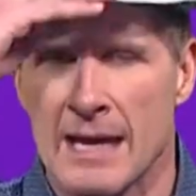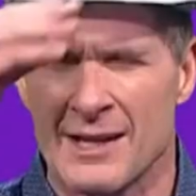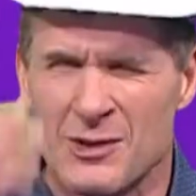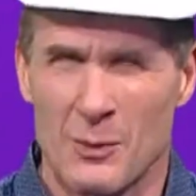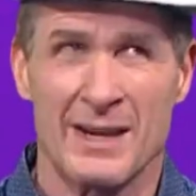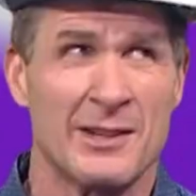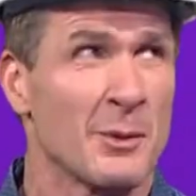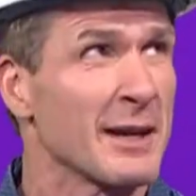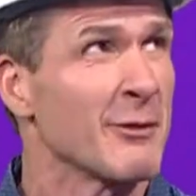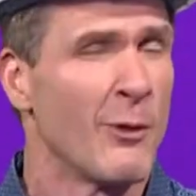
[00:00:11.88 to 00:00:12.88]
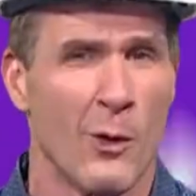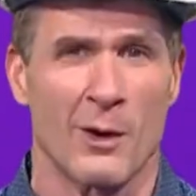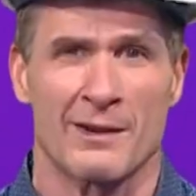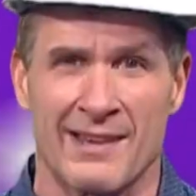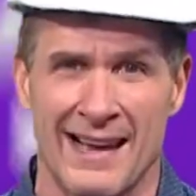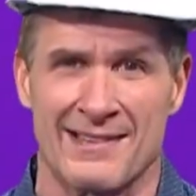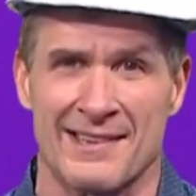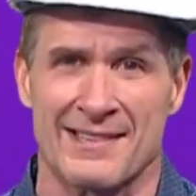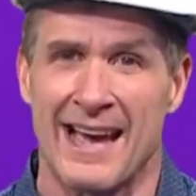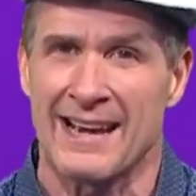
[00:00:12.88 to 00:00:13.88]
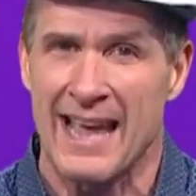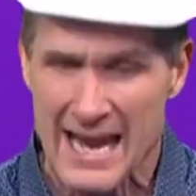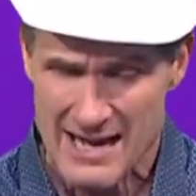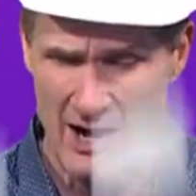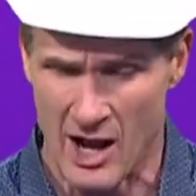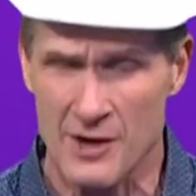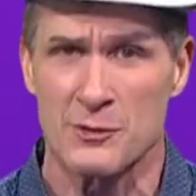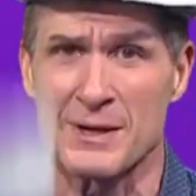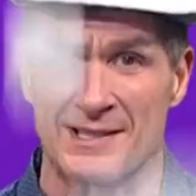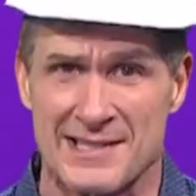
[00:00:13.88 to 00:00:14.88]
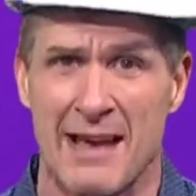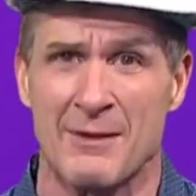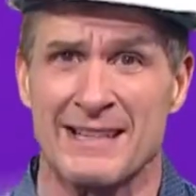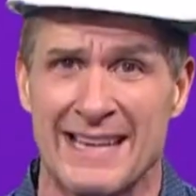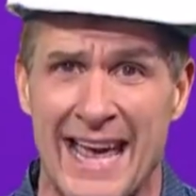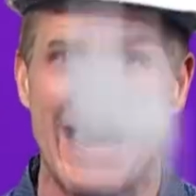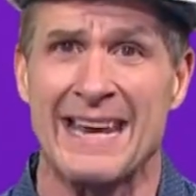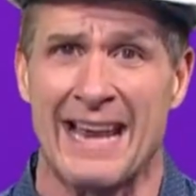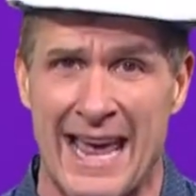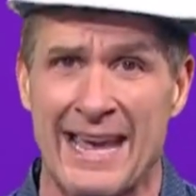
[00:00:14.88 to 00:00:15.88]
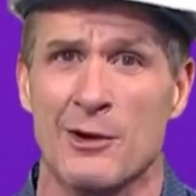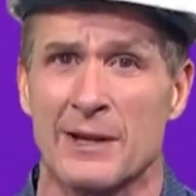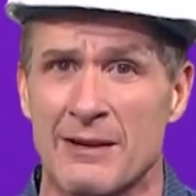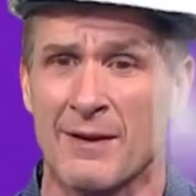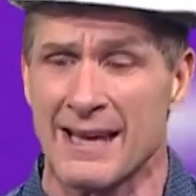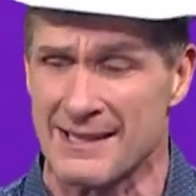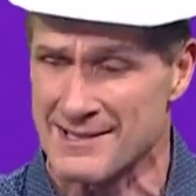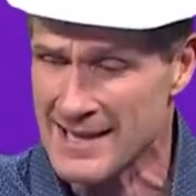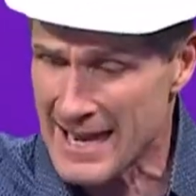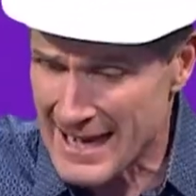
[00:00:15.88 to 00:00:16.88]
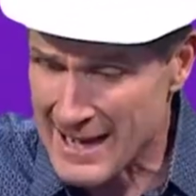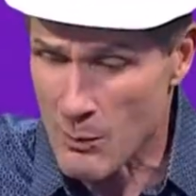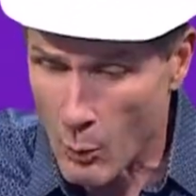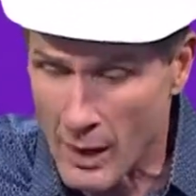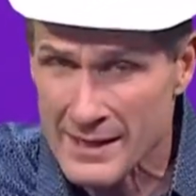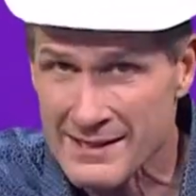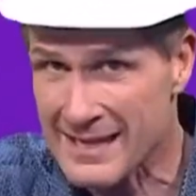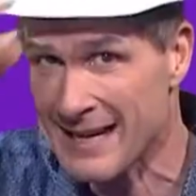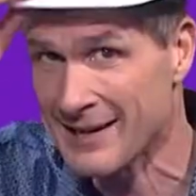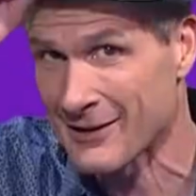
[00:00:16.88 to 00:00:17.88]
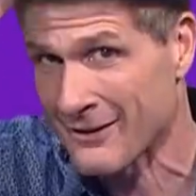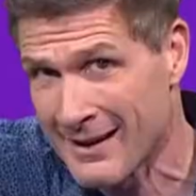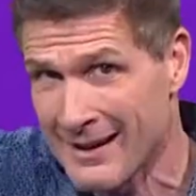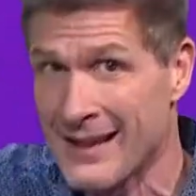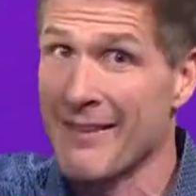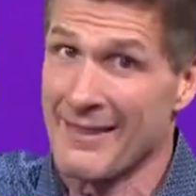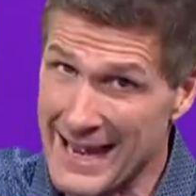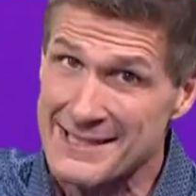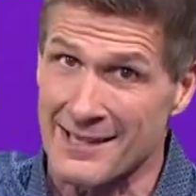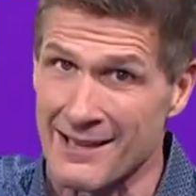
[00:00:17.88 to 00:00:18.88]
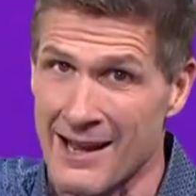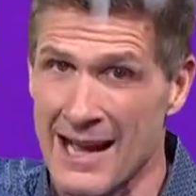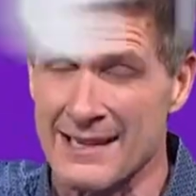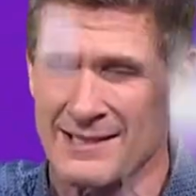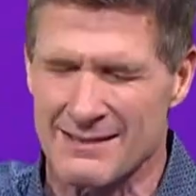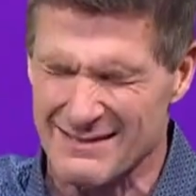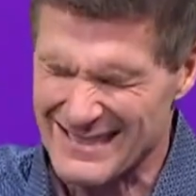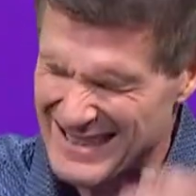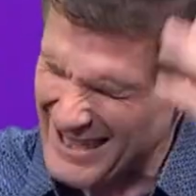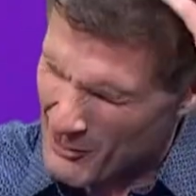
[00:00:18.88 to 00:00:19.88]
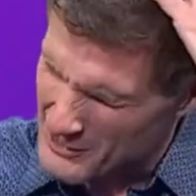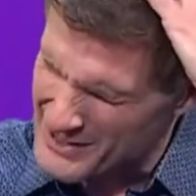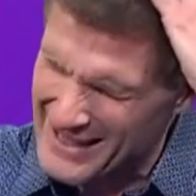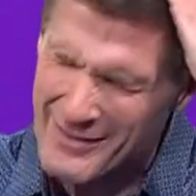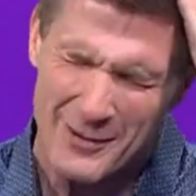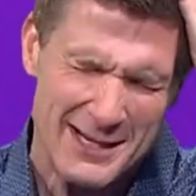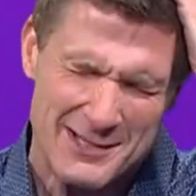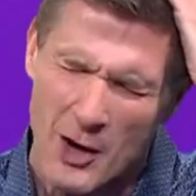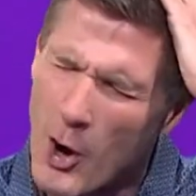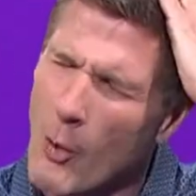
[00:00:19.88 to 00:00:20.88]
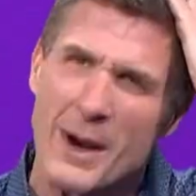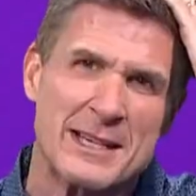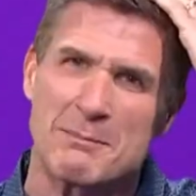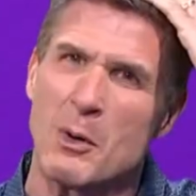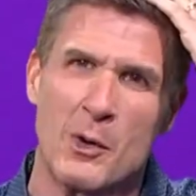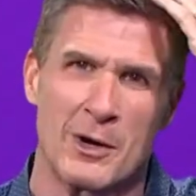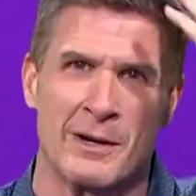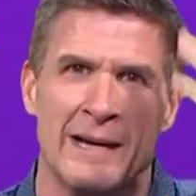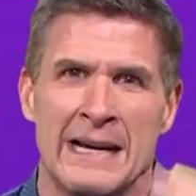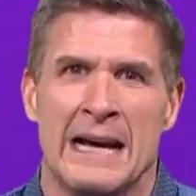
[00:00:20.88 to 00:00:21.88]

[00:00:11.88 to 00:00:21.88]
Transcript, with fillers: In 2024, Texas had 878 hail events in one year. That's a lot. Ouch, and there is always more.